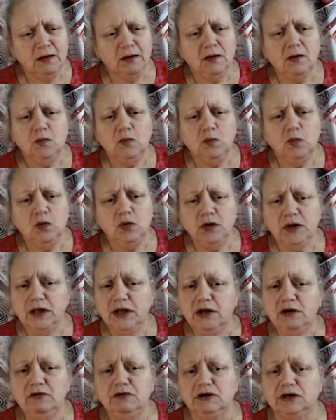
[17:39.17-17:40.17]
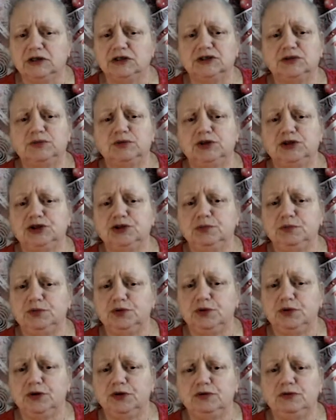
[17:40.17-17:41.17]
What areas would you
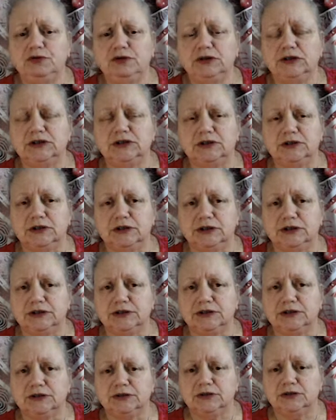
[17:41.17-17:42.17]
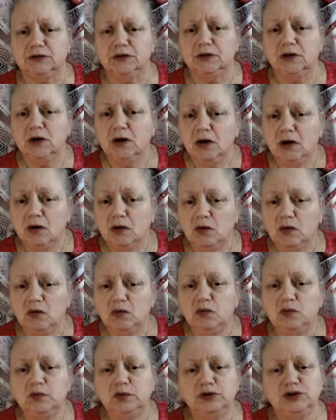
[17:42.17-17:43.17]
prioritise? or
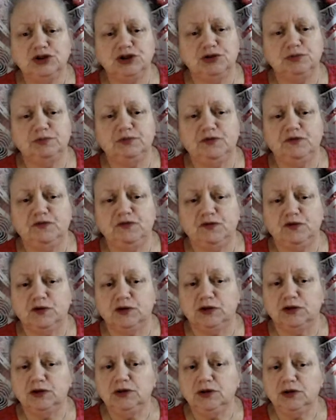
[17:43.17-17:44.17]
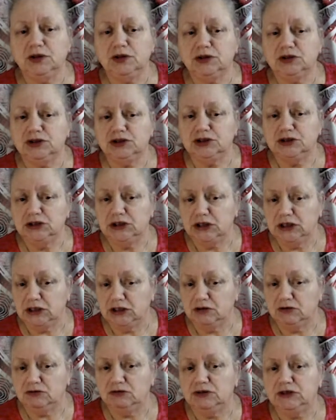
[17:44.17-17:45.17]
would you prefer to
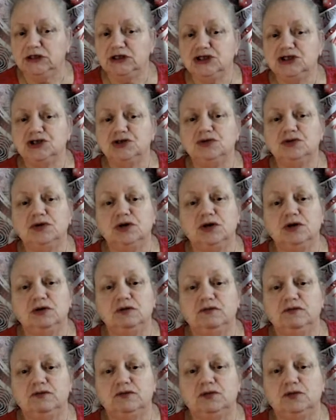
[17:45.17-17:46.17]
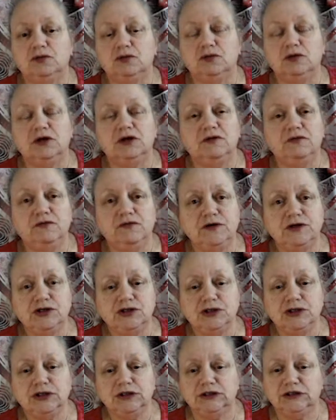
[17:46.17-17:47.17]
increase your overall
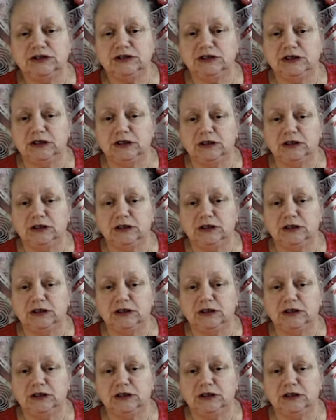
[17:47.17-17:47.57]
efficiency?